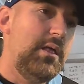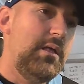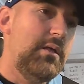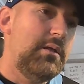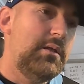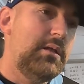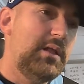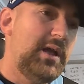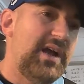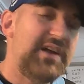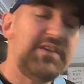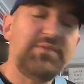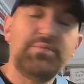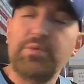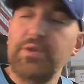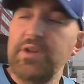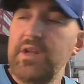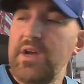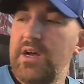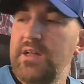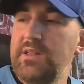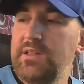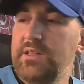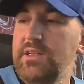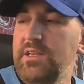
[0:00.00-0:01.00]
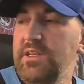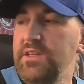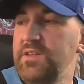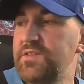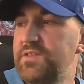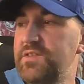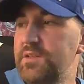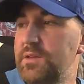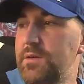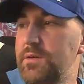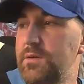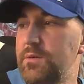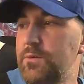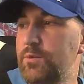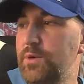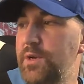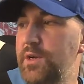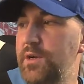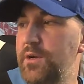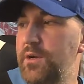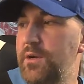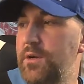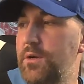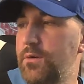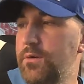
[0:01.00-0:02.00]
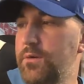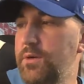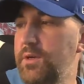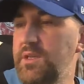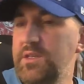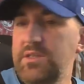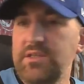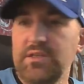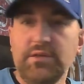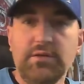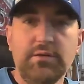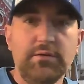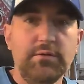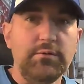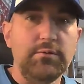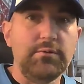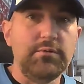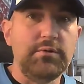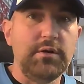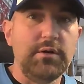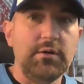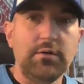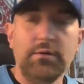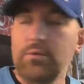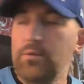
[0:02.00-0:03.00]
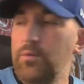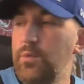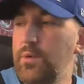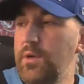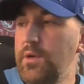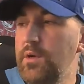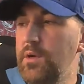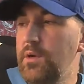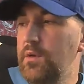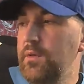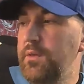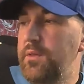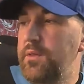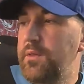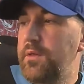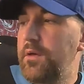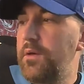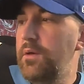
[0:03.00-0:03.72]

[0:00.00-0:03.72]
last but not least, we're going to go with,